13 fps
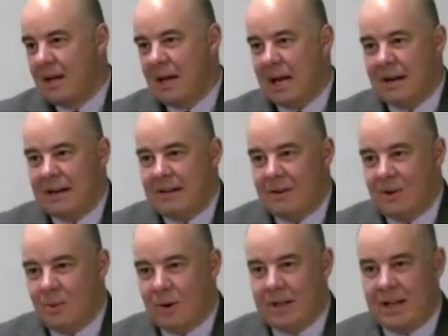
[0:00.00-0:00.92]
I don't even
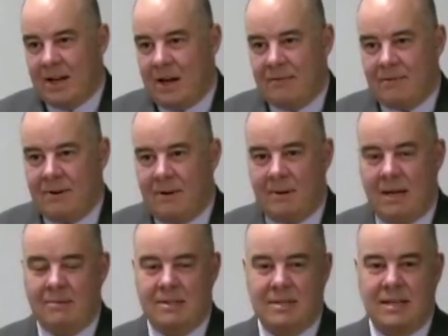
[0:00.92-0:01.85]
know where they got it from.
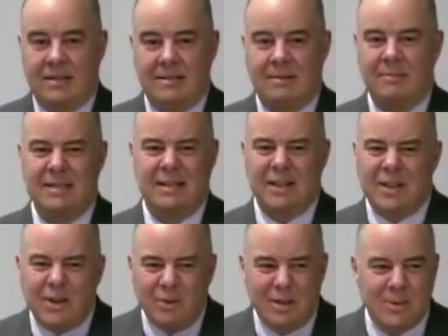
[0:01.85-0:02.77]
I was like, somebody said,
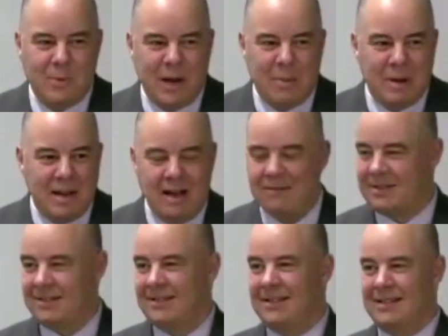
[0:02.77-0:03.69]
you know, there's a Wikipedia. I
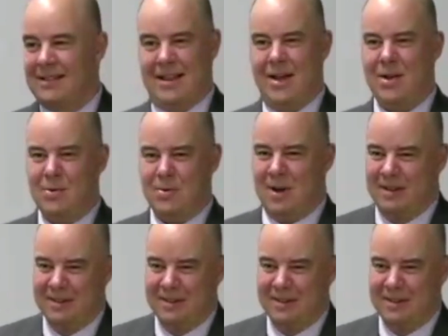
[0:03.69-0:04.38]
was, no.